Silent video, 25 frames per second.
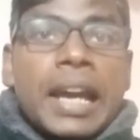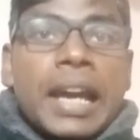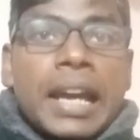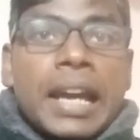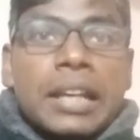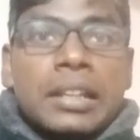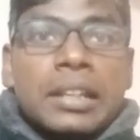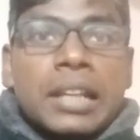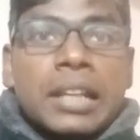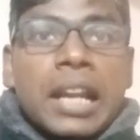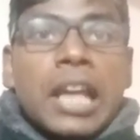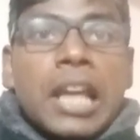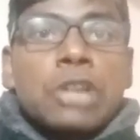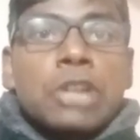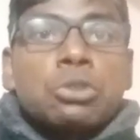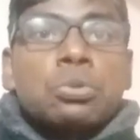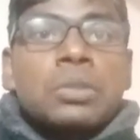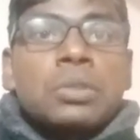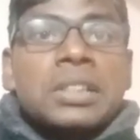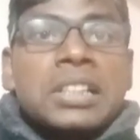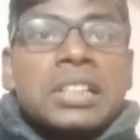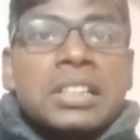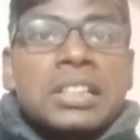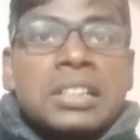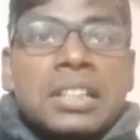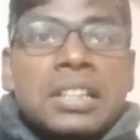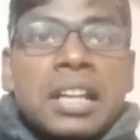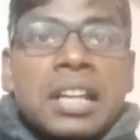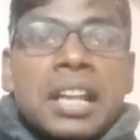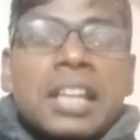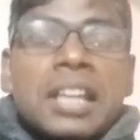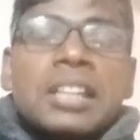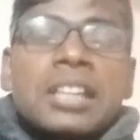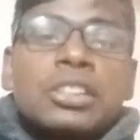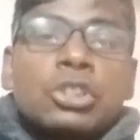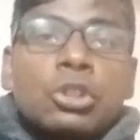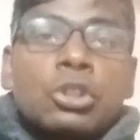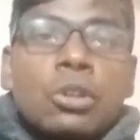and gradually
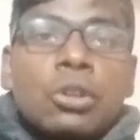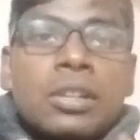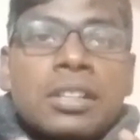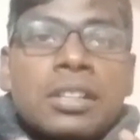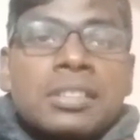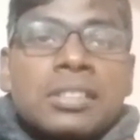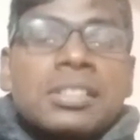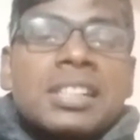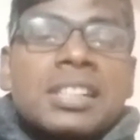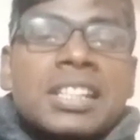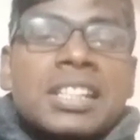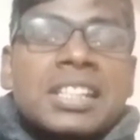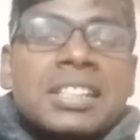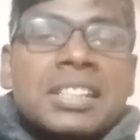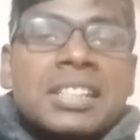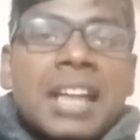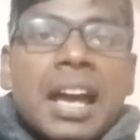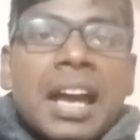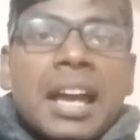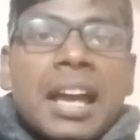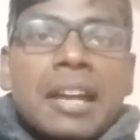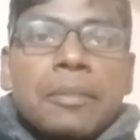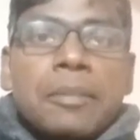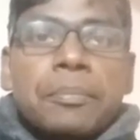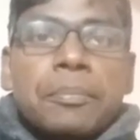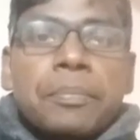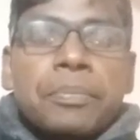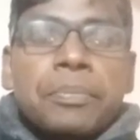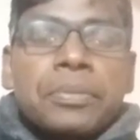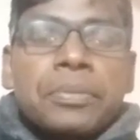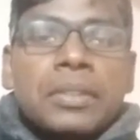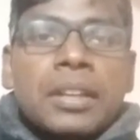increase your listening time.